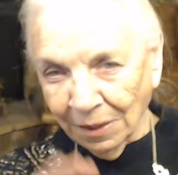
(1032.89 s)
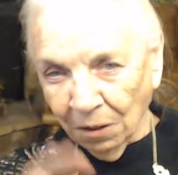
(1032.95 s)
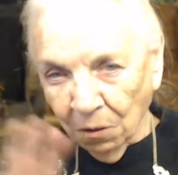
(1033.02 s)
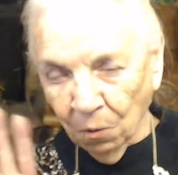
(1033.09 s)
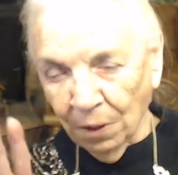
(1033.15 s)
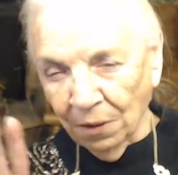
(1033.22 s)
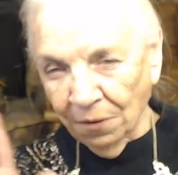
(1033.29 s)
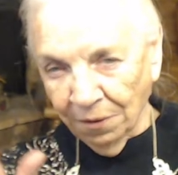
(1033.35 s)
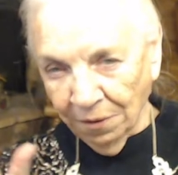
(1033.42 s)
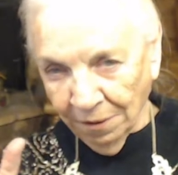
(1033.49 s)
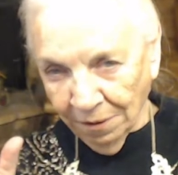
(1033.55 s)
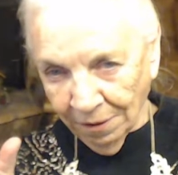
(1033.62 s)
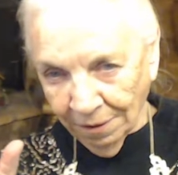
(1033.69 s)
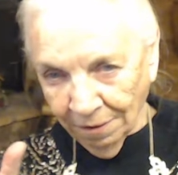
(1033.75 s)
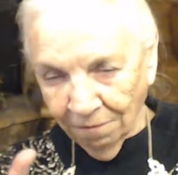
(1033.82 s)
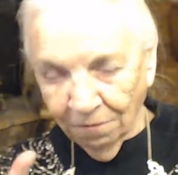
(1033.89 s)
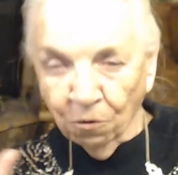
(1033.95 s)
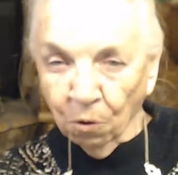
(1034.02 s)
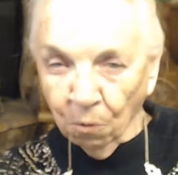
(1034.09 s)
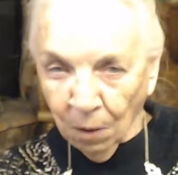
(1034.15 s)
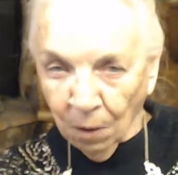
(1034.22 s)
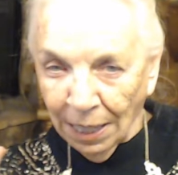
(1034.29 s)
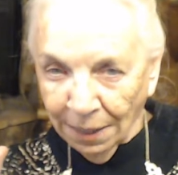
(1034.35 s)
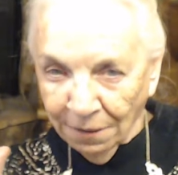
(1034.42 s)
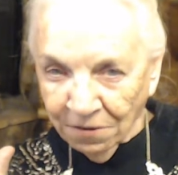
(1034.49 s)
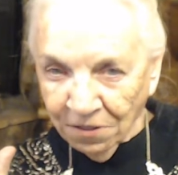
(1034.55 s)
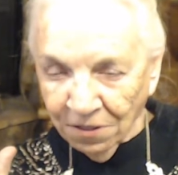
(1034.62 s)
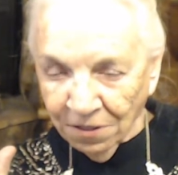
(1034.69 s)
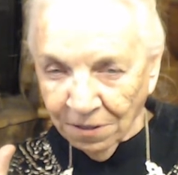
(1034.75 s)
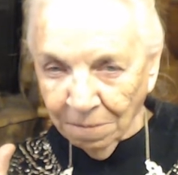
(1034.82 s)
with four
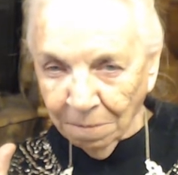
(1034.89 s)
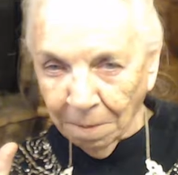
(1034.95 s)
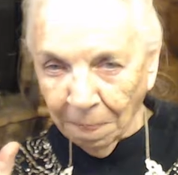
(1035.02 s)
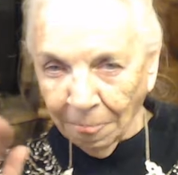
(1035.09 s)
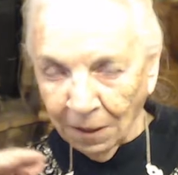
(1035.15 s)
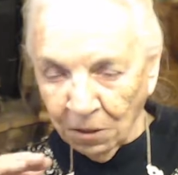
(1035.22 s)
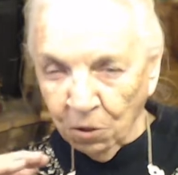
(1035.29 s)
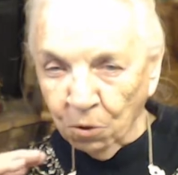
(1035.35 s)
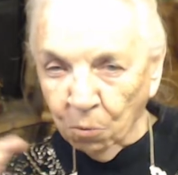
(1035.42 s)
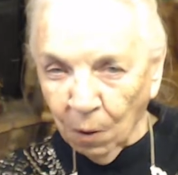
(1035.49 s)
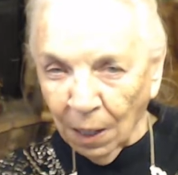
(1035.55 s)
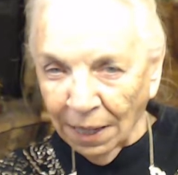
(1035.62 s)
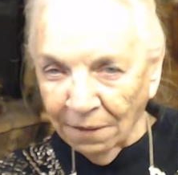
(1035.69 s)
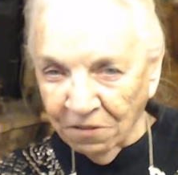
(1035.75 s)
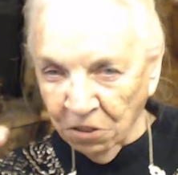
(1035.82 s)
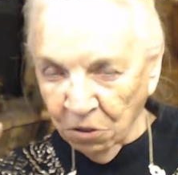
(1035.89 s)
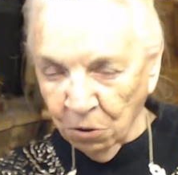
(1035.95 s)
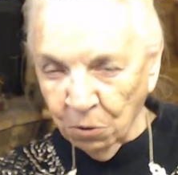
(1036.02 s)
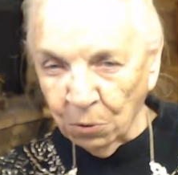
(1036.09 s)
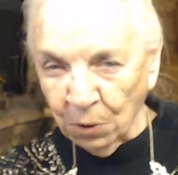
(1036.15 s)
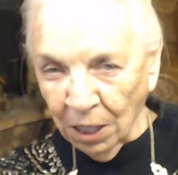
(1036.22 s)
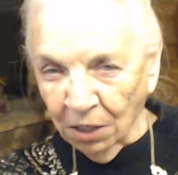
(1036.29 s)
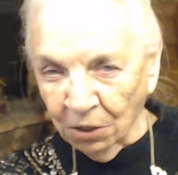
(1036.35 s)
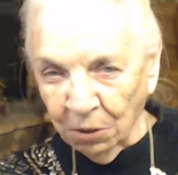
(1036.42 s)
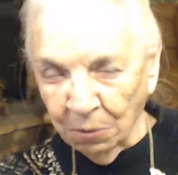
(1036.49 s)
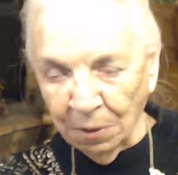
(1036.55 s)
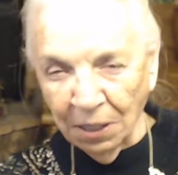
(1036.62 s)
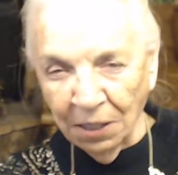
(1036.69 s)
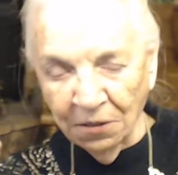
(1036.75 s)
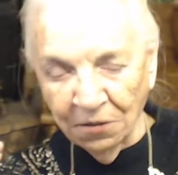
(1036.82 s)
wives, two wives and two
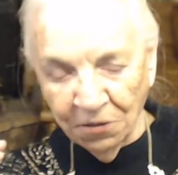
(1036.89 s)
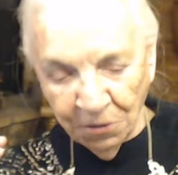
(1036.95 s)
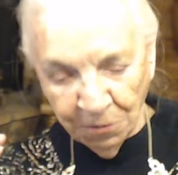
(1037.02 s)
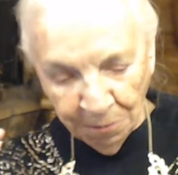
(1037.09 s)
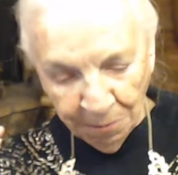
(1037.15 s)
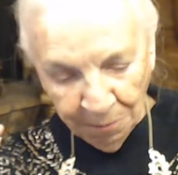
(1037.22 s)
concubines.